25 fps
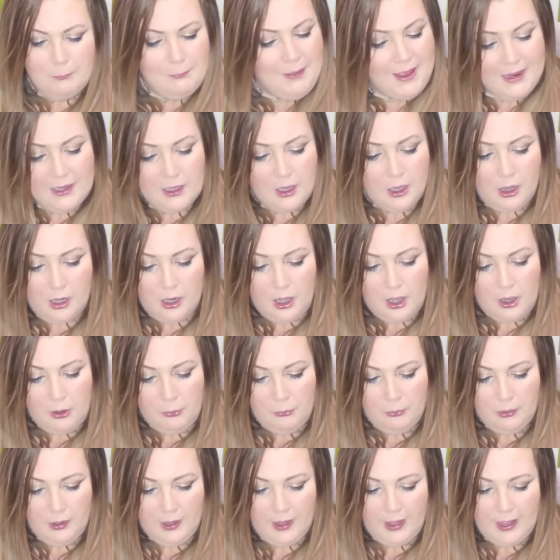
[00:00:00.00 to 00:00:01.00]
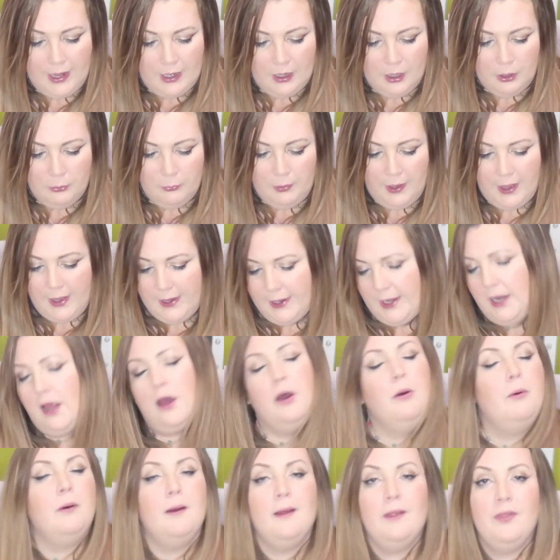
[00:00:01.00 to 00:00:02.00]
Megaglow? Hello
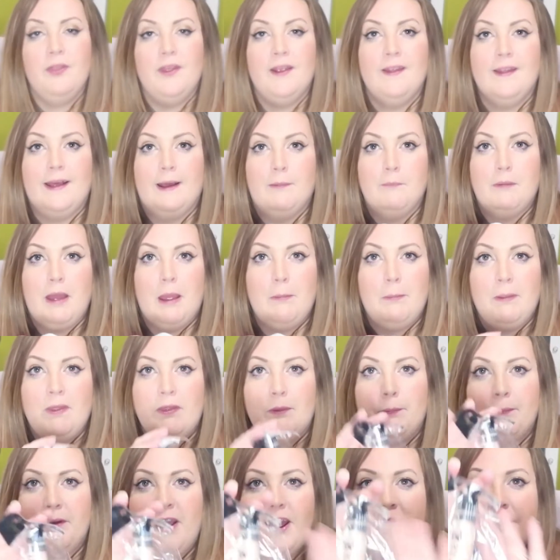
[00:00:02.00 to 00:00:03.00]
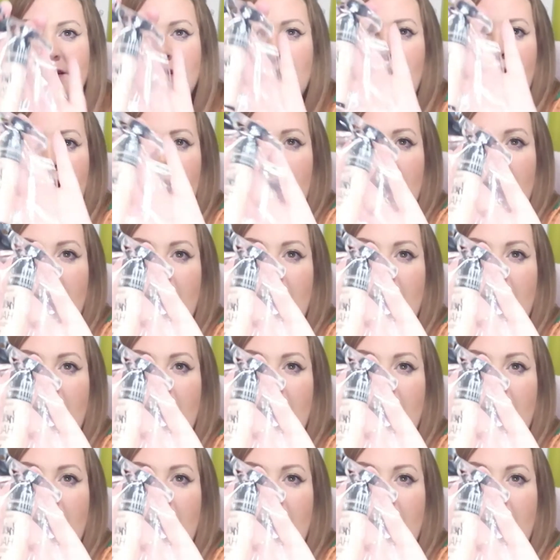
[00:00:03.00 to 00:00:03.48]
Halo? I think that might be the brand.